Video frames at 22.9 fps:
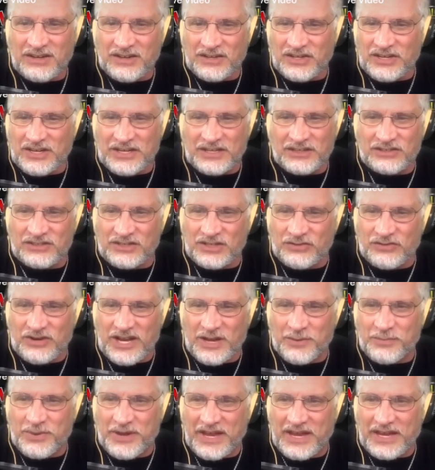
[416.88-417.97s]
Your
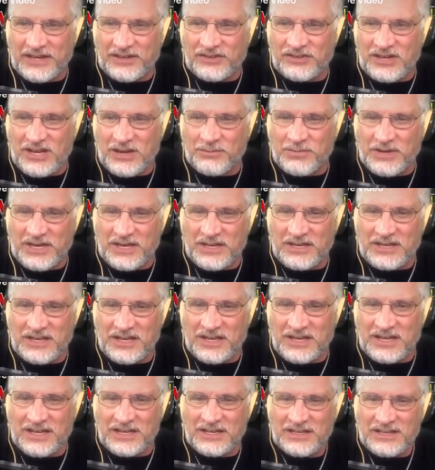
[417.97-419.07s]
Instagram page, I mean,
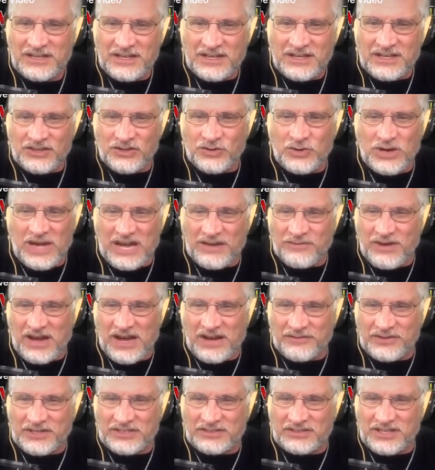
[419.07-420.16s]
uh, you have
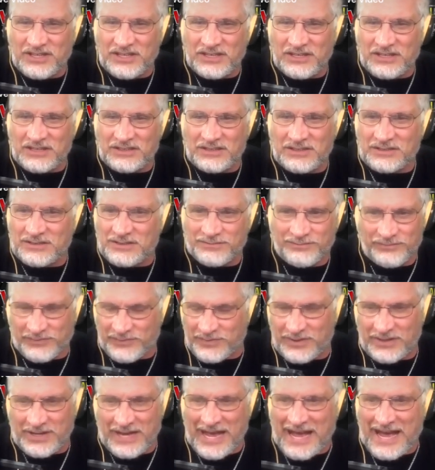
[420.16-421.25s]
obviously uh, uh,
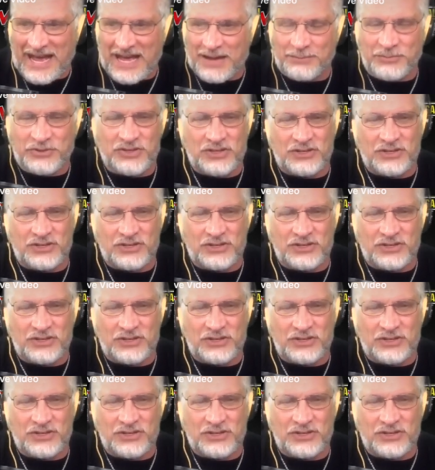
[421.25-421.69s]
abs,